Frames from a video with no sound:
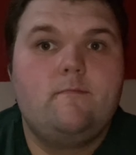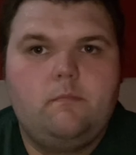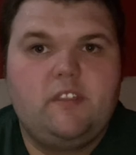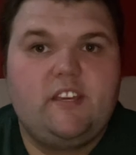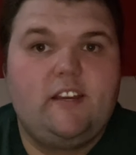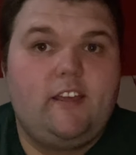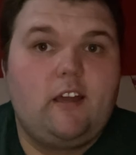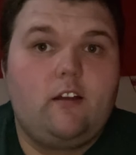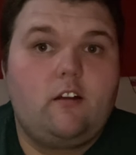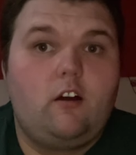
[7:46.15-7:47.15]
But then he
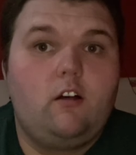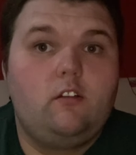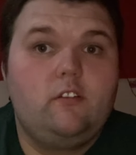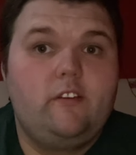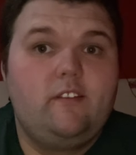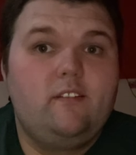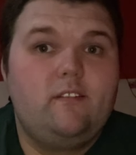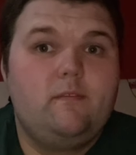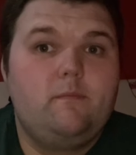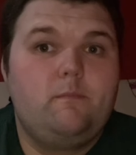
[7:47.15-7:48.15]
got a call uh,
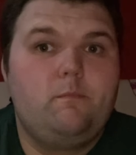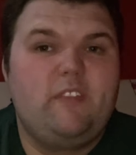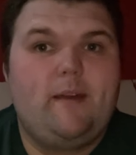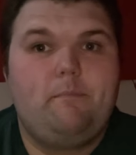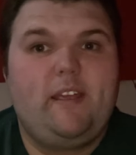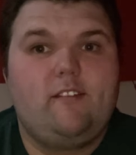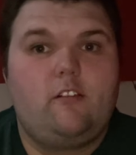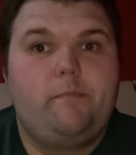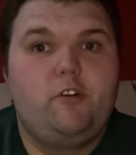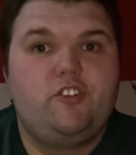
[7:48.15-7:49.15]
that
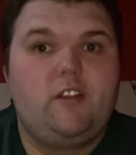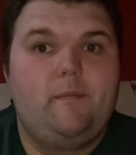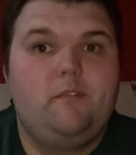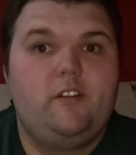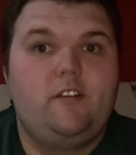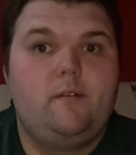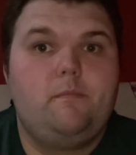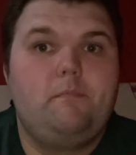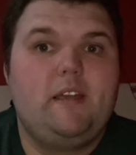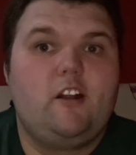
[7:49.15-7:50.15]
basically pushed him to
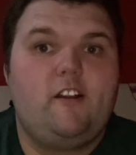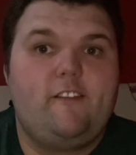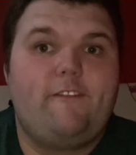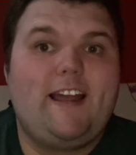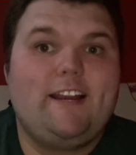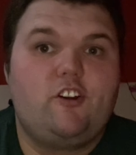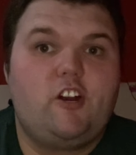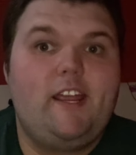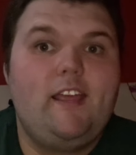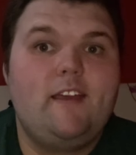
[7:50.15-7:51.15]
bigger his
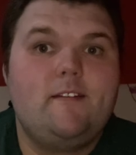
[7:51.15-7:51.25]
factory.